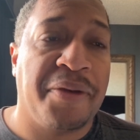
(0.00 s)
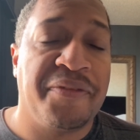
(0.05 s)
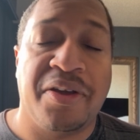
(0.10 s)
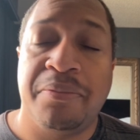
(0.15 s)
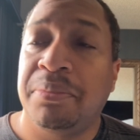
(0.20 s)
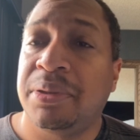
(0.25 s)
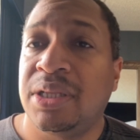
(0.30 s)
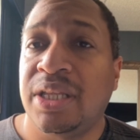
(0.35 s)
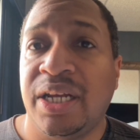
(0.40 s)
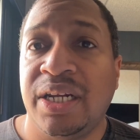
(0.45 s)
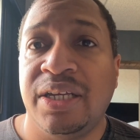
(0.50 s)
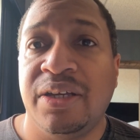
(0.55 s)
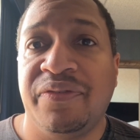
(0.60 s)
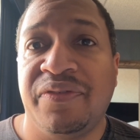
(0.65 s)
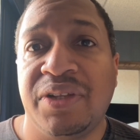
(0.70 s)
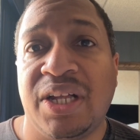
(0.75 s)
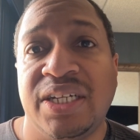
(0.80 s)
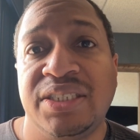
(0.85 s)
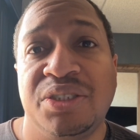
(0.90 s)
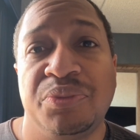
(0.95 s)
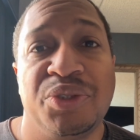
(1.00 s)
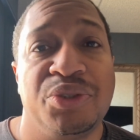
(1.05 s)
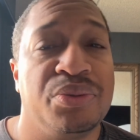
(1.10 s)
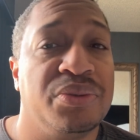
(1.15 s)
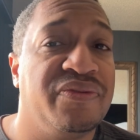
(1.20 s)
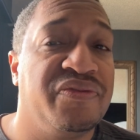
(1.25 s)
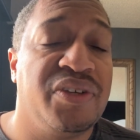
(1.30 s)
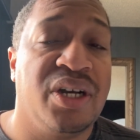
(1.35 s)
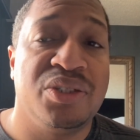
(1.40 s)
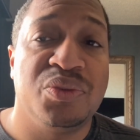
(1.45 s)
had plenty of flights in which
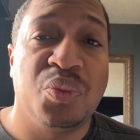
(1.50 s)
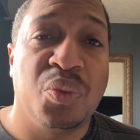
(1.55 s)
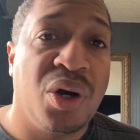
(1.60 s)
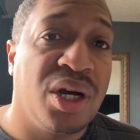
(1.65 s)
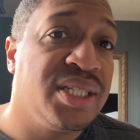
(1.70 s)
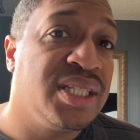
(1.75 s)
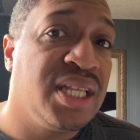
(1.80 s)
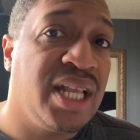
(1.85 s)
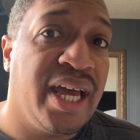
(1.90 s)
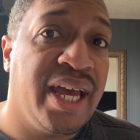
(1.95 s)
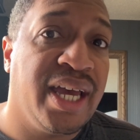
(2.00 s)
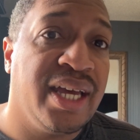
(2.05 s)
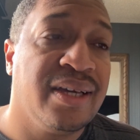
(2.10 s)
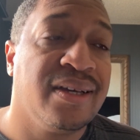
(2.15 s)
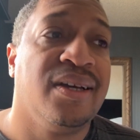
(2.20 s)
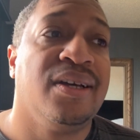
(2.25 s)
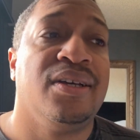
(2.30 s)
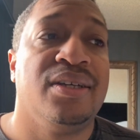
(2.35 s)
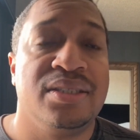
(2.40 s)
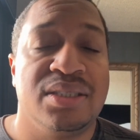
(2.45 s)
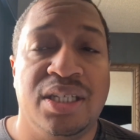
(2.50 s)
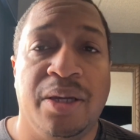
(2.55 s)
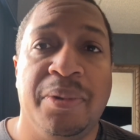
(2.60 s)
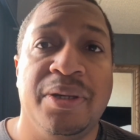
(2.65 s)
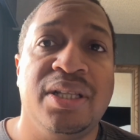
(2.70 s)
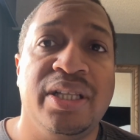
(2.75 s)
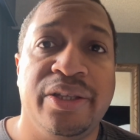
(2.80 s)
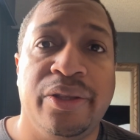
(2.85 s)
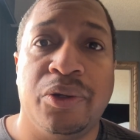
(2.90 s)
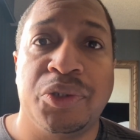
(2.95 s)
we've done 1 leg.
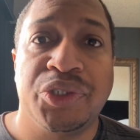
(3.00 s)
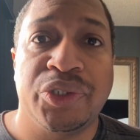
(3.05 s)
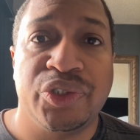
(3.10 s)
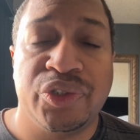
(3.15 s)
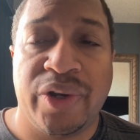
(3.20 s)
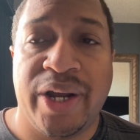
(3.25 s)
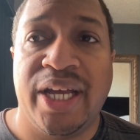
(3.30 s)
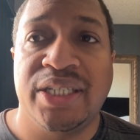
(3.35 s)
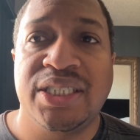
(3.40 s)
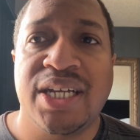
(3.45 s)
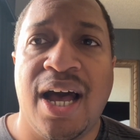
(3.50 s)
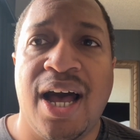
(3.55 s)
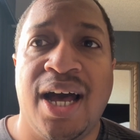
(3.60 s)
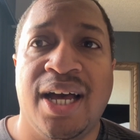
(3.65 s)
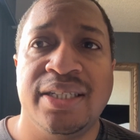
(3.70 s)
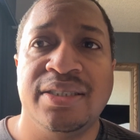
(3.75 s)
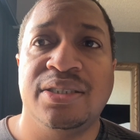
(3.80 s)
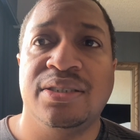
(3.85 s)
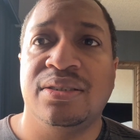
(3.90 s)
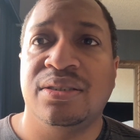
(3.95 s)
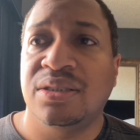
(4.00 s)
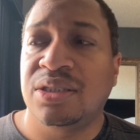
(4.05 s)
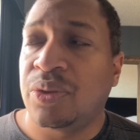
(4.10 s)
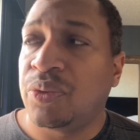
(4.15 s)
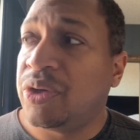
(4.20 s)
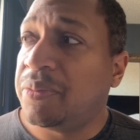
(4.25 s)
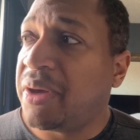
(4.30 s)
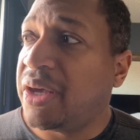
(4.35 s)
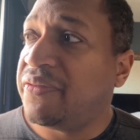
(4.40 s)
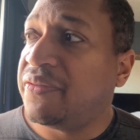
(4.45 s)
Typically, there's a transcons, so
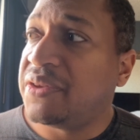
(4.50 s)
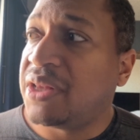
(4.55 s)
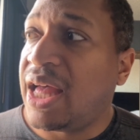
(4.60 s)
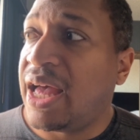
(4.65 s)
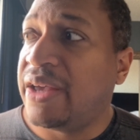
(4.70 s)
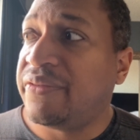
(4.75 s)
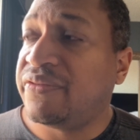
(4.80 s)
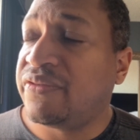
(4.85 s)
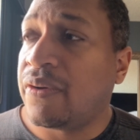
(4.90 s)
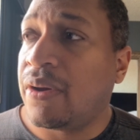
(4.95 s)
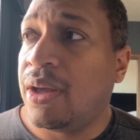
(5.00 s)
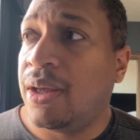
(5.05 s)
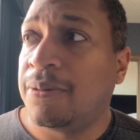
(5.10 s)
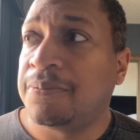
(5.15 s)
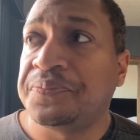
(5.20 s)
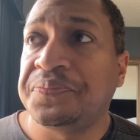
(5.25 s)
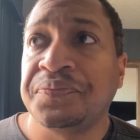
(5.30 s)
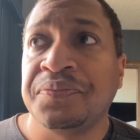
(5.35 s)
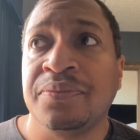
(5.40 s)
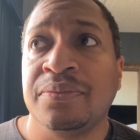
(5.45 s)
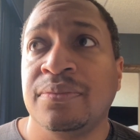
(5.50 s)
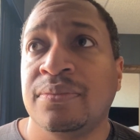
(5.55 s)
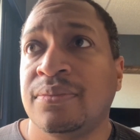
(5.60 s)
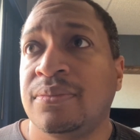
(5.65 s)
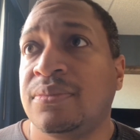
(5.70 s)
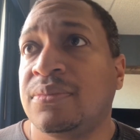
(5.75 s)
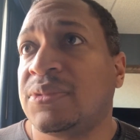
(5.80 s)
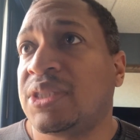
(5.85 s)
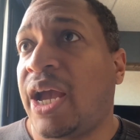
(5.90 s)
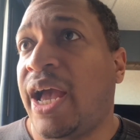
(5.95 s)
we may fly from,
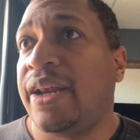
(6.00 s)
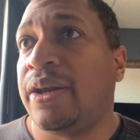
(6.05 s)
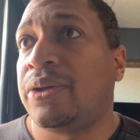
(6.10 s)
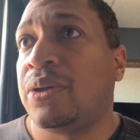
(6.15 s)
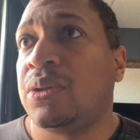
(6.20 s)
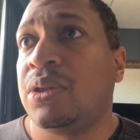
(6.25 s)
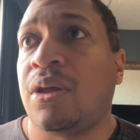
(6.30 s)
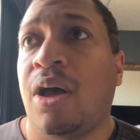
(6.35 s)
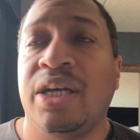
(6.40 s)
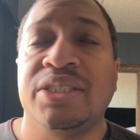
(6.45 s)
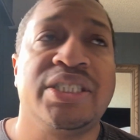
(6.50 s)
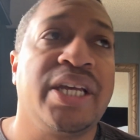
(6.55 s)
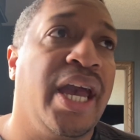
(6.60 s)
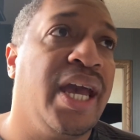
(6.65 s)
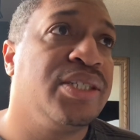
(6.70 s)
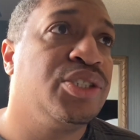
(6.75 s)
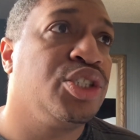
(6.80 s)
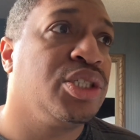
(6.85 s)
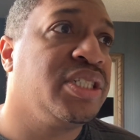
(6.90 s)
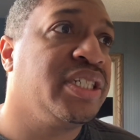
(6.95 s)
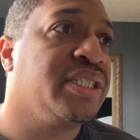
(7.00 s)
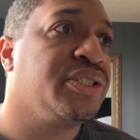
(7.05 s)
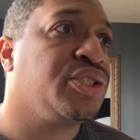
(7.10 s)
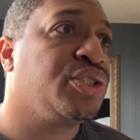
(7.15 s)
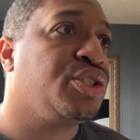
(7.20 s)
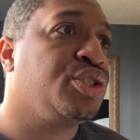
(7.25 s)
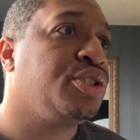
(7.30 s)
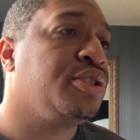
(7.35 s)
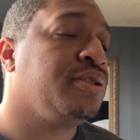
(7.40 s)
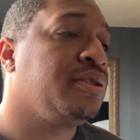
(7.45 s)
Los
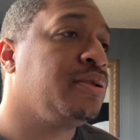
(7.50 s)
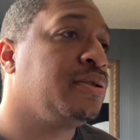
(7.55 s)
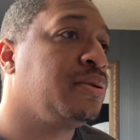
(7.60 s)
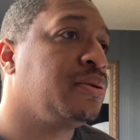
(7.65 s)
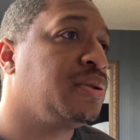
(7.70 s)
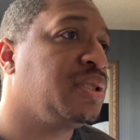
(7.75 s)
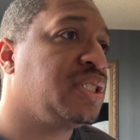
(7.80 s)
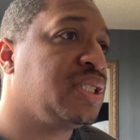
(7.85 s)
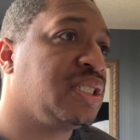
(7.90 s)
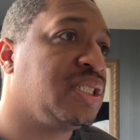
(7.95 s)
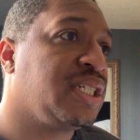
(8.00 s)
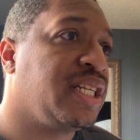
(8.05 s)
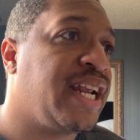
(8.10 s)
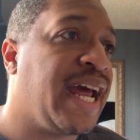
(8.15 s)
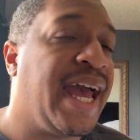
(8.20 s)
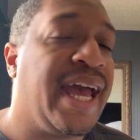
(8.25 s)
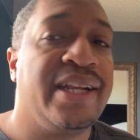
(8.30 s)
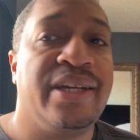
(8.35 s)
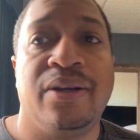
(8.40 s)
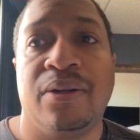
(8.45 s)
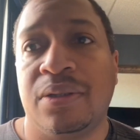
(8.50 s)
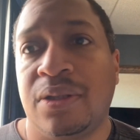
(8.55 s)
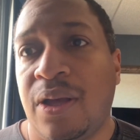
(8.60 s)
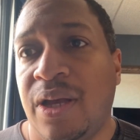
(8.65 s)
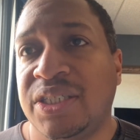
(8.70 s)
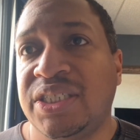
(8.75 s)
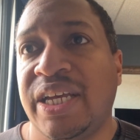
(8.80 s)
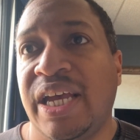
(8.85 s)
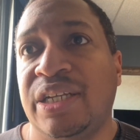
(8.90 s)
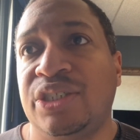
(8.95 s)
Angeles to Cincinnati or
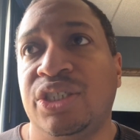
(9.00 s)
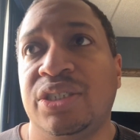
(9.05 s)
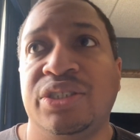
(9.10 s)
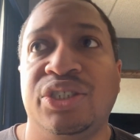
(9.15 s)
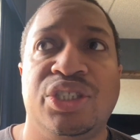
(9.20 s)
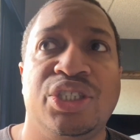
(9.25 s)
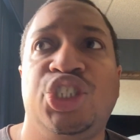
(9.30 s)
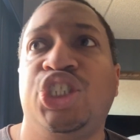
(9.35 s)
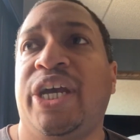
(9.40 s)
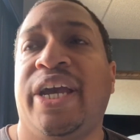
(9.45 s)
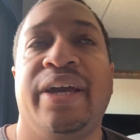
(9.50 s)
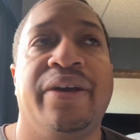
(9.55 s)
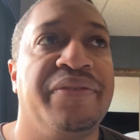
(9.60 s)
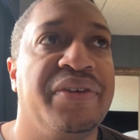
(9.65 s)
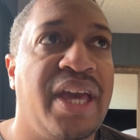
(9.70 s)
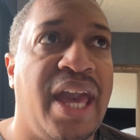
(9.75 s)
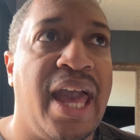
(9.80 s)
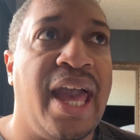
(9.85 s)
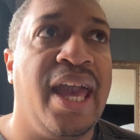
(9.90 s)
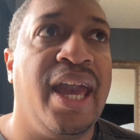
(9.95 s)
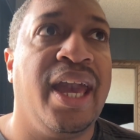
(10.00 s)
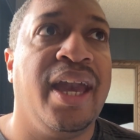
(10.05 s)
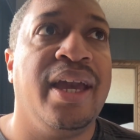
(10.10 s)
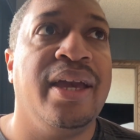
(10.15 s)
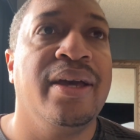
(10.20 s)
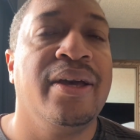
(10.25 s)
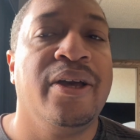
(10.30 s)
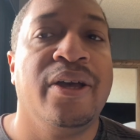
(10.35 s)
Los Angeles to JFK,